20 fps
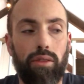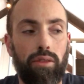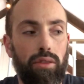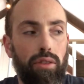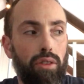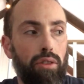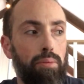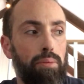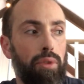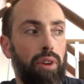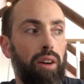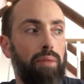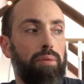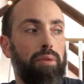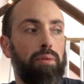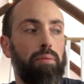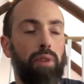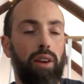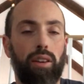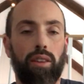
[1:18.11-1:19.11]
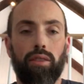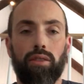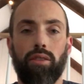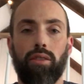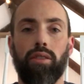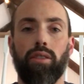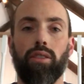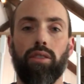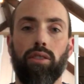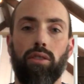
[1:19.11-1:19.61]
So no property
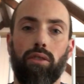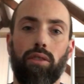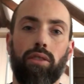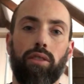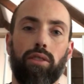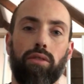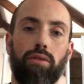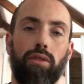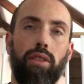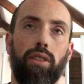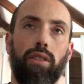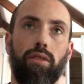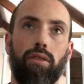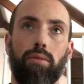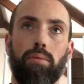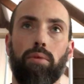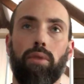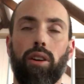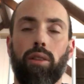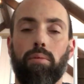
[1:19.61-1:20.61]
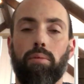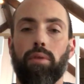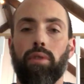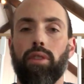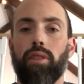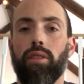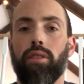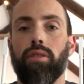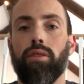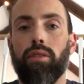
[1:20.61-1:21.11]
manager is going to treat your
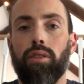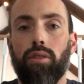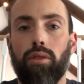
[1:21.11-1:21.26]
properties